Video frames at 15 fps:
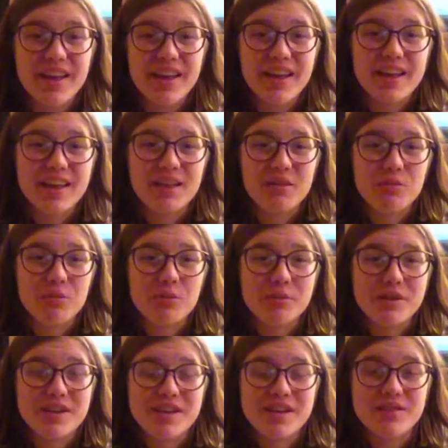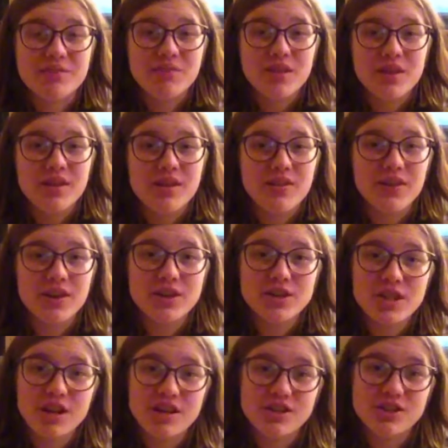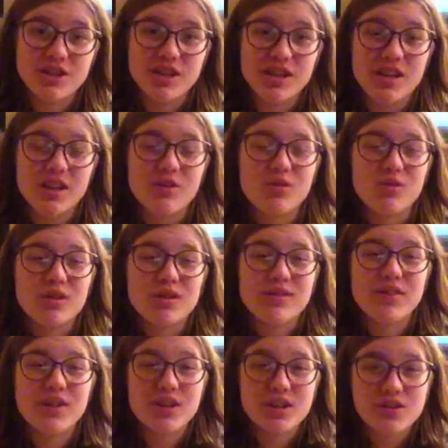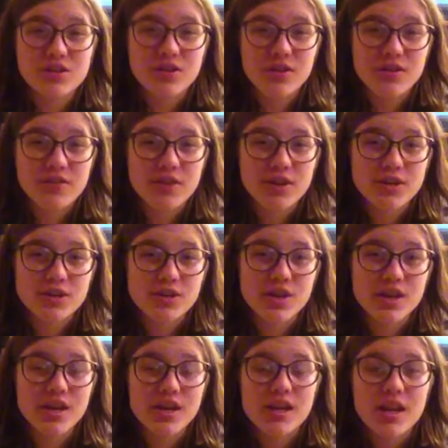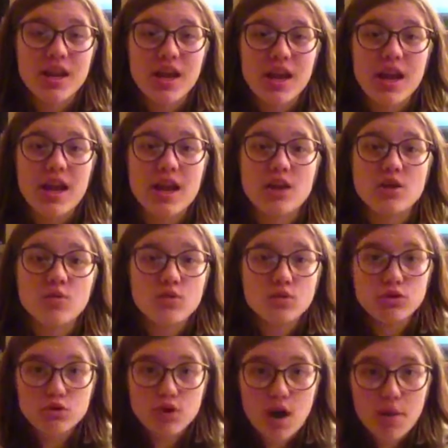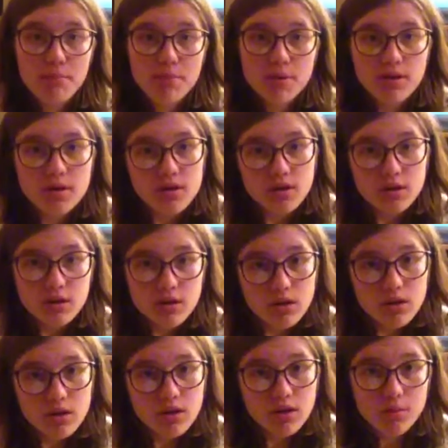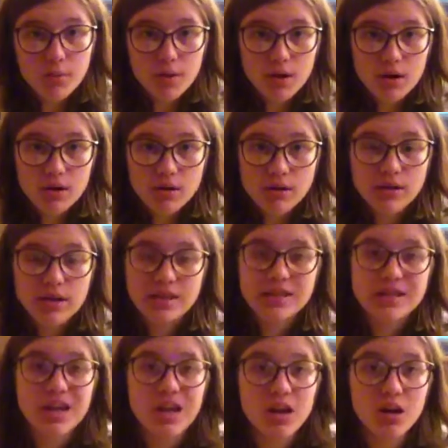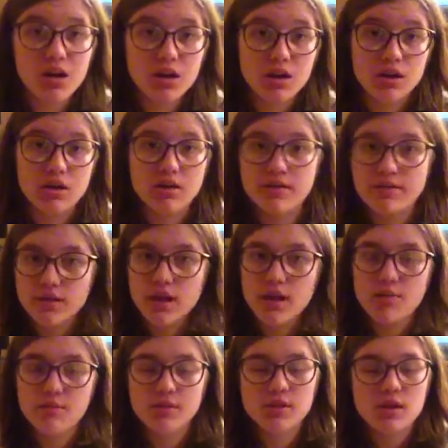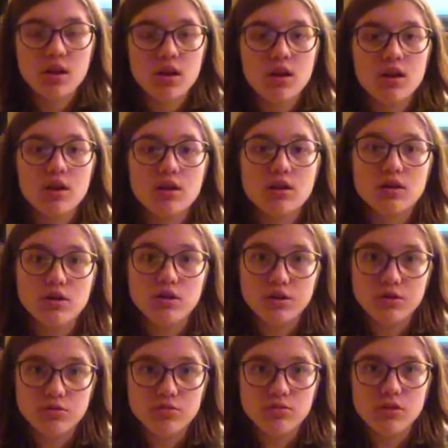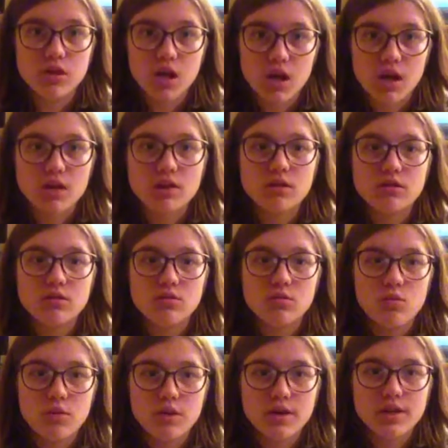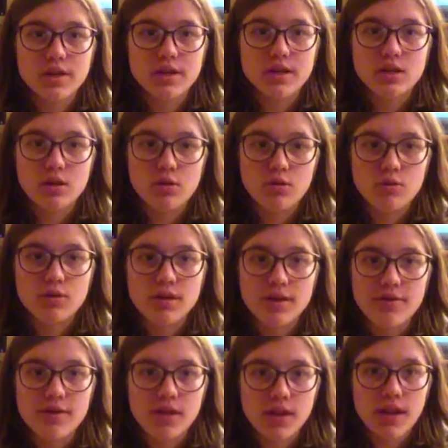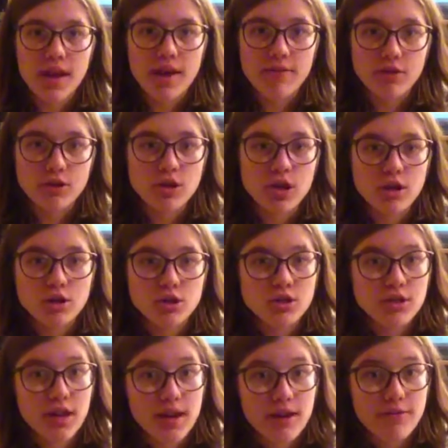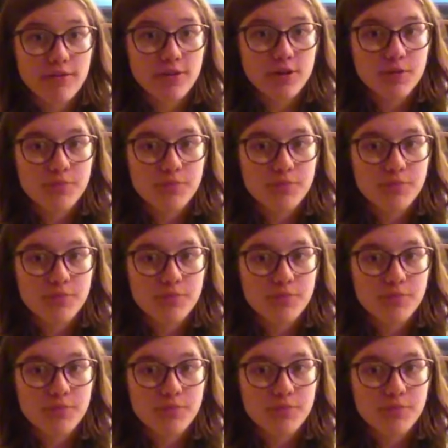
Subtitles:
It will be very challenging and you will get very frustrated and you will drop the ball a ton of times. Do not worry. You will definitely have your challenges cut out for you.